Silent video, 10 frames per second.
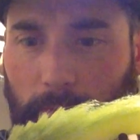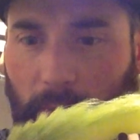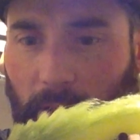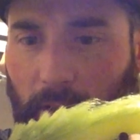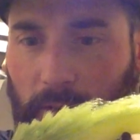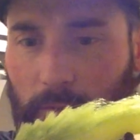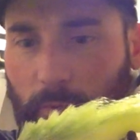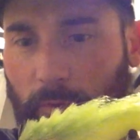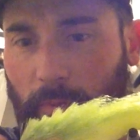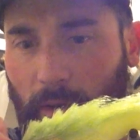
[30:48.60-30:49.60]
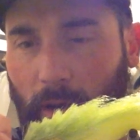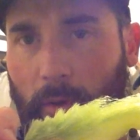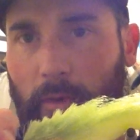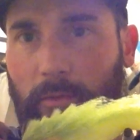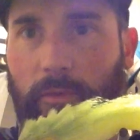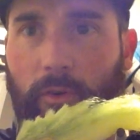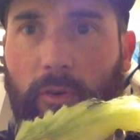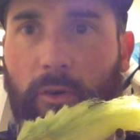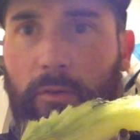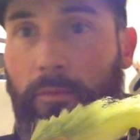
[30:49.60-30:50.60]
because we've been going
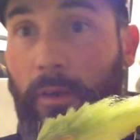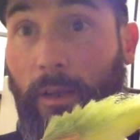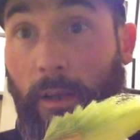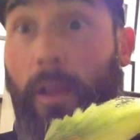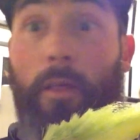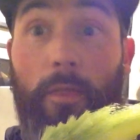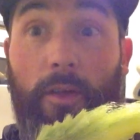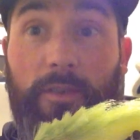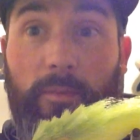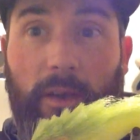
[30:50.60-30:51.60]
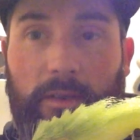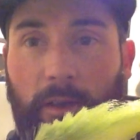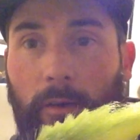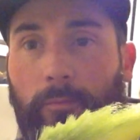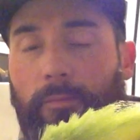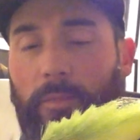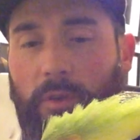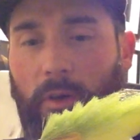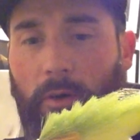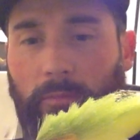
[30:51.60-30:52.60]
for 30 minutes now.
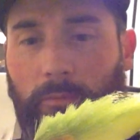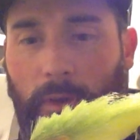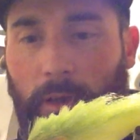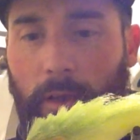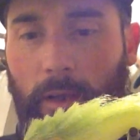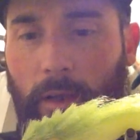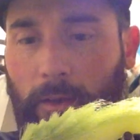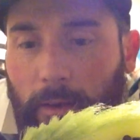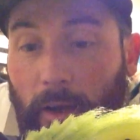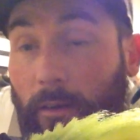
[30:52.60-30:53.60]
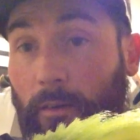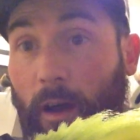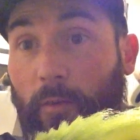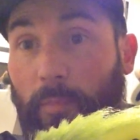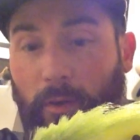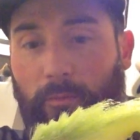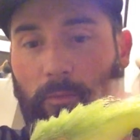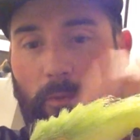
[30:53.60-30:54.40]
So yeah, I've been